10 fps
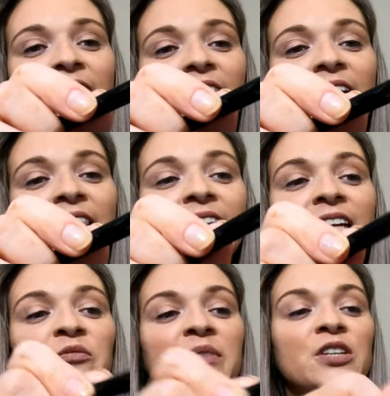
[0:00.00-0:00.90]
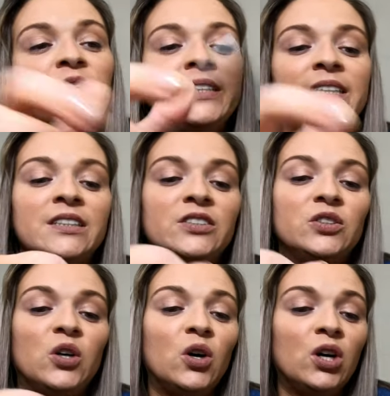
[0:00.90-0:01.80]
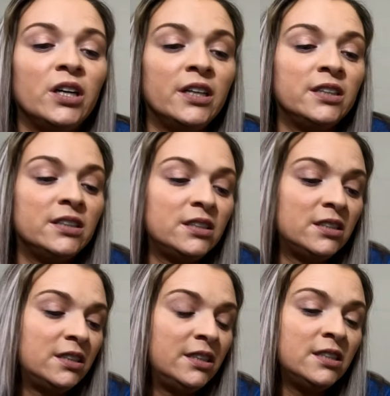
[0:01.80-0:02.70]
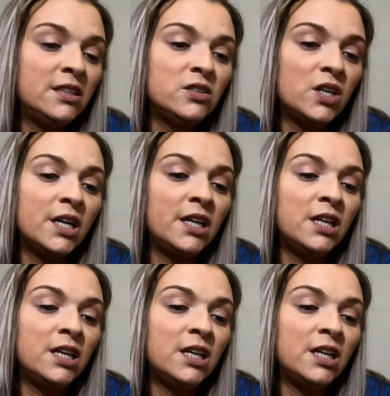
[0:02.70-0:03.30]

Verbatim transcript: And then I've been using this Tarte. Isn't it Tarte?